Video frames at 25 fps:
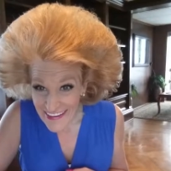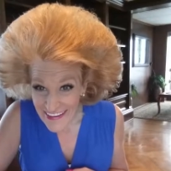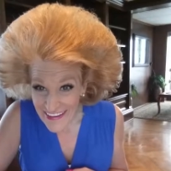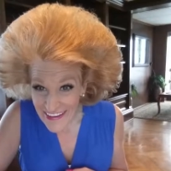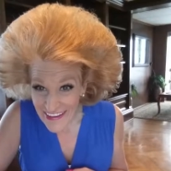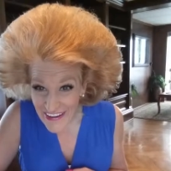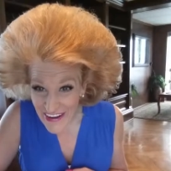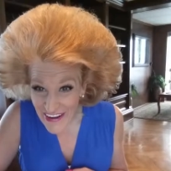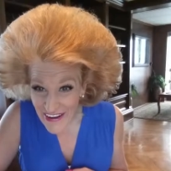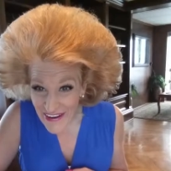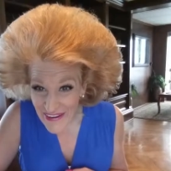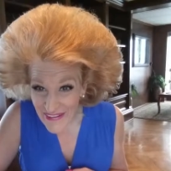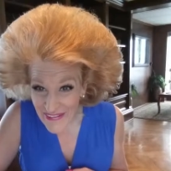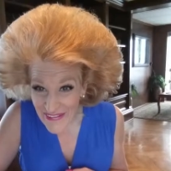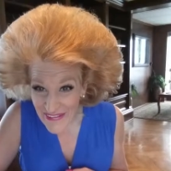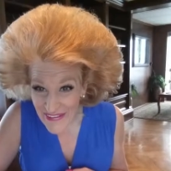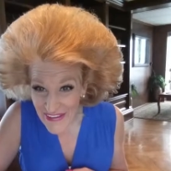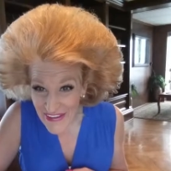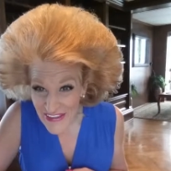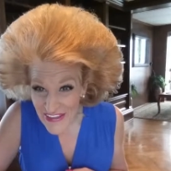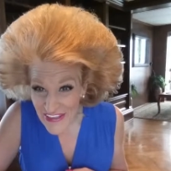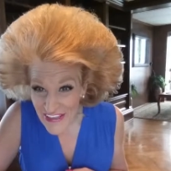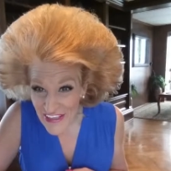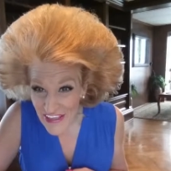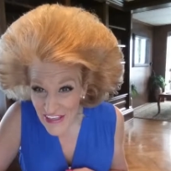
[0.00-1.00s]
you know,
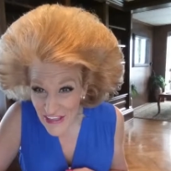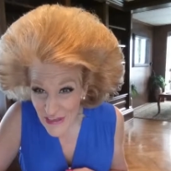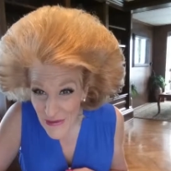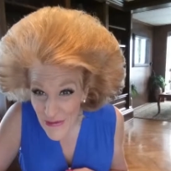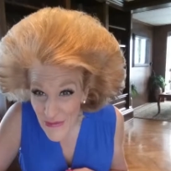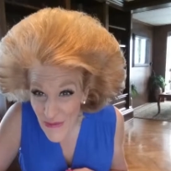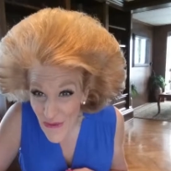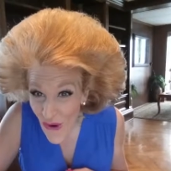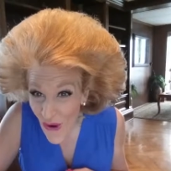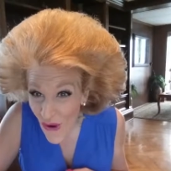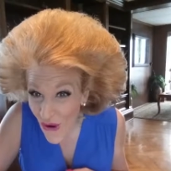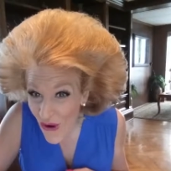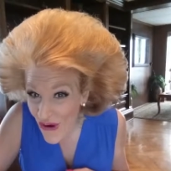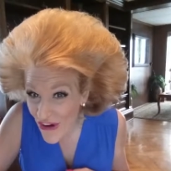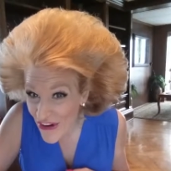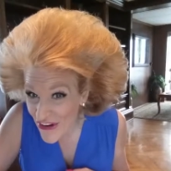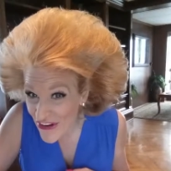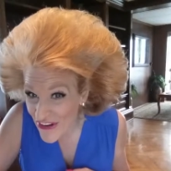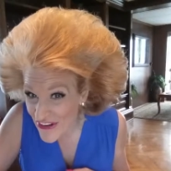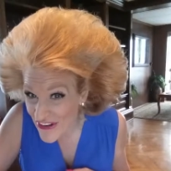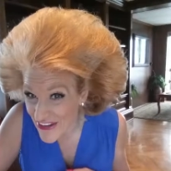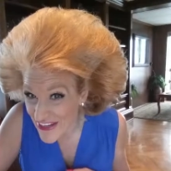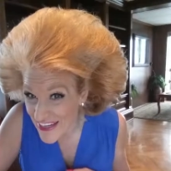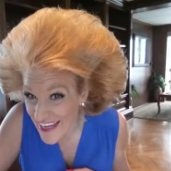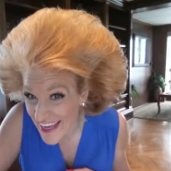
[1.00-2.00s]
you are
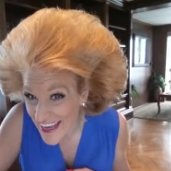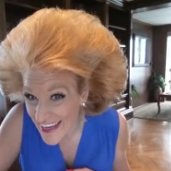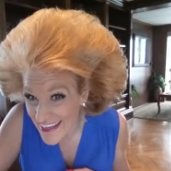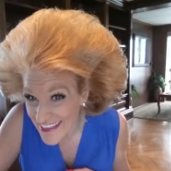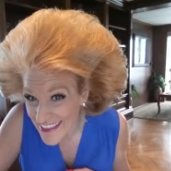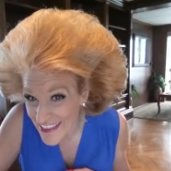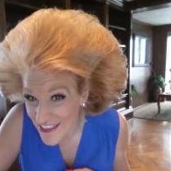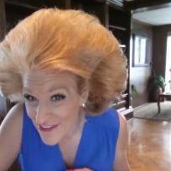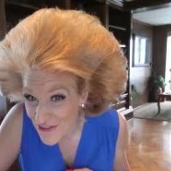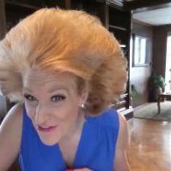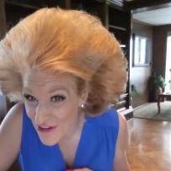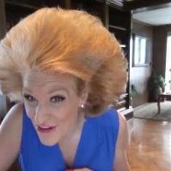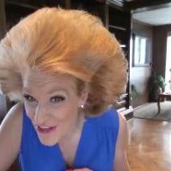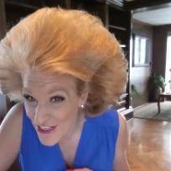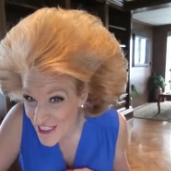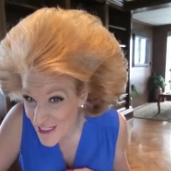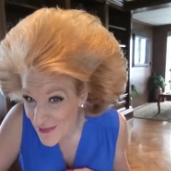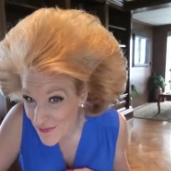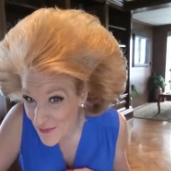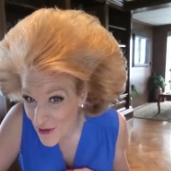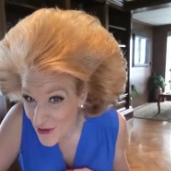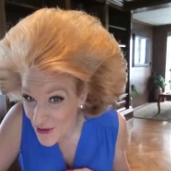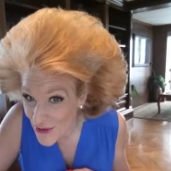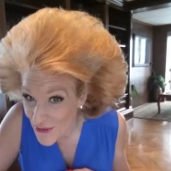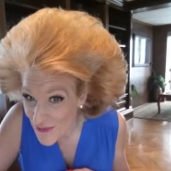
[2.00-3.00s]
created for his
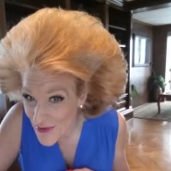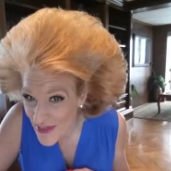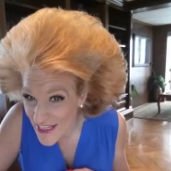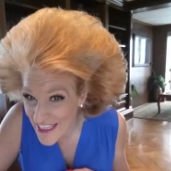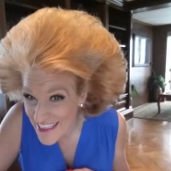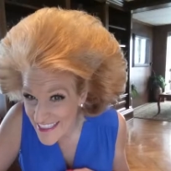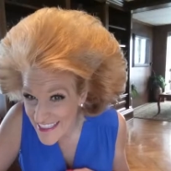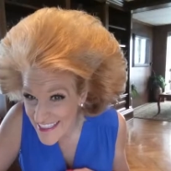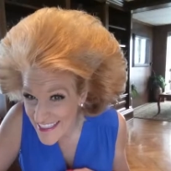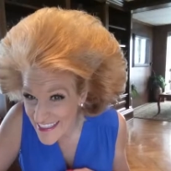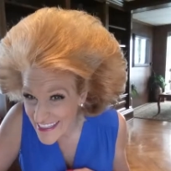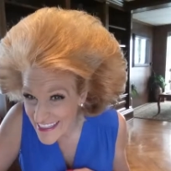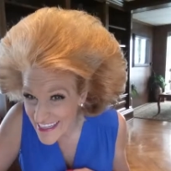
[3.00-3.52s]
purpose.